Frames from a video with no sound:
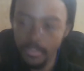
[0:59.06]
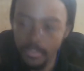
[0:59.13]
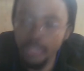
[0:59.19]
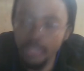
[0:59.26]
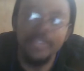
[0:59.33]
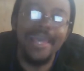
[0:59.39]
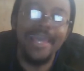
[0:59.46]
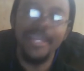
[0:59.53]

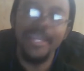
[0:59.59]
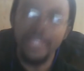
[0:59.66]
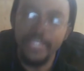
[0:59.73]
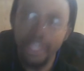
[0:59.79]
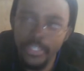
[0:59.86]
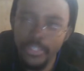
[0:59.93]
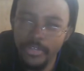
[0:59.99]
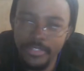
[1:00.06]
Daddy
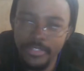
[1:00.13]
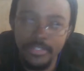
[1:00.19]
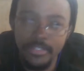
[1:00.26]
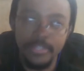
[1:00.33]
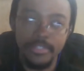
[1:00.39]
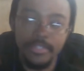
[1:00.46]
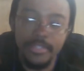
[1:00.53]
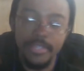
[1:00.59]
Dearest
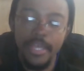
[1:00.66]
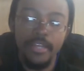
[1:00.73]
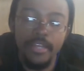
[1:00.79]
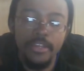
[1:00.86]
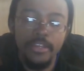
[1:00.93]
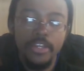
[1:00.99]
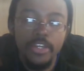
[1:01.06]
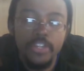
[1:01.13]
is led
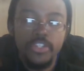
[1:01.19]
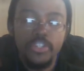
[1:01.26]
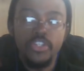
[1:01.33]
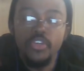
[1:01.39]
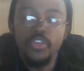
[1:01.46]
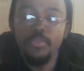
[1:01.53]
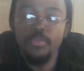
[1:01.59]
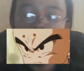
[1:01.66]
to
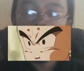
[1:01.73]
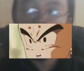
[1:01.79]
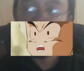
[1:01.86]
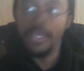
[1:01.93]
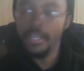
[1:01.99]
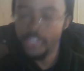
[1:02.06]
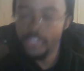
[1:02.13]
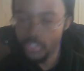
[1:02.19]
you by
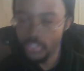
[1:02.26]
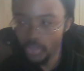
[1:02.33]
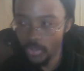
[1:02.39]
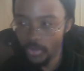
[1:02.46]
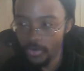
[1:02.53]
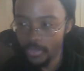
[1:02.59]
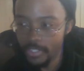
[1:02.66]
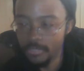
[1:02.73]

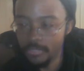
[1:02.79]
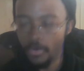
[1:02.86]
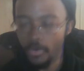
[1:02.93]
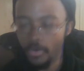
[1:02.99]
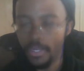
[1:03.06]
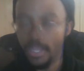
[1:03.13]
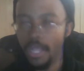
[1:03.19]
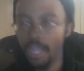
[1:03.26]
Thesaurus
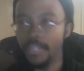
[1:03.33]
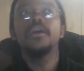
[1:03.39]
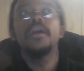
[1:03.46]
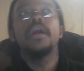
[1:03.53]
Morgana,